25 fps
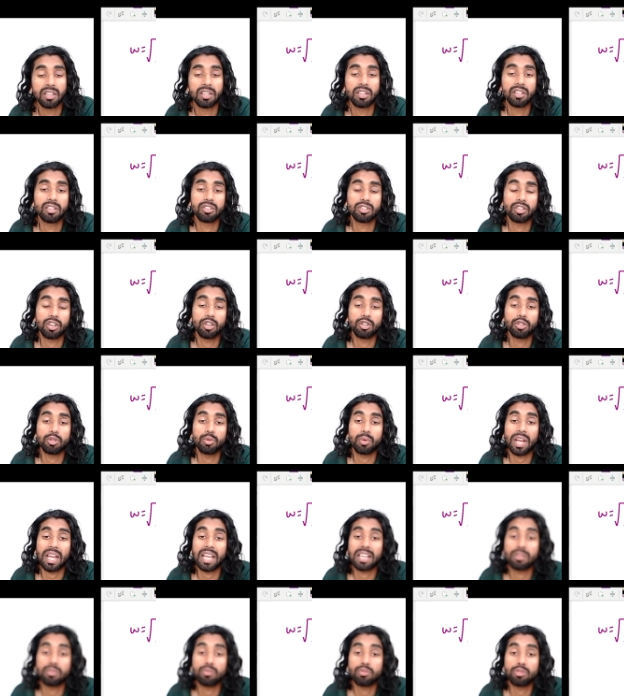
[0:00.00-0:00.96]
total
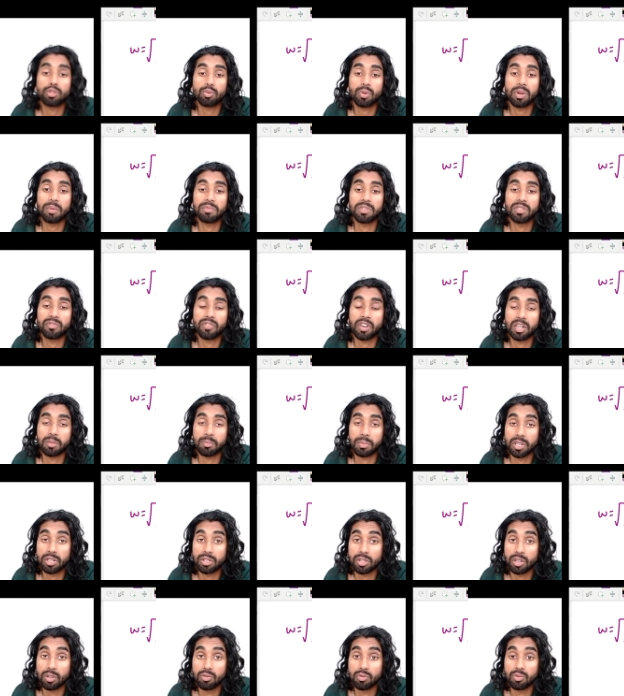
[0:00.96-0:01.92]
angle swept divided by
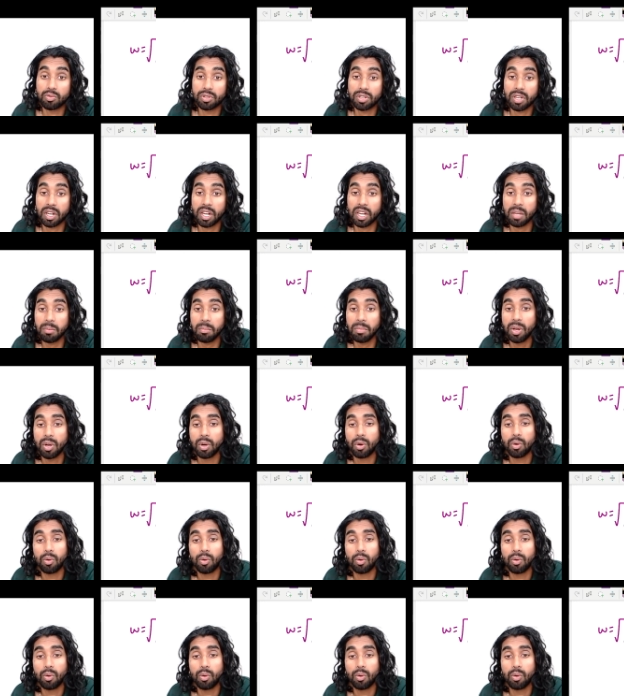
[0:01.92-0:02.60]
total time.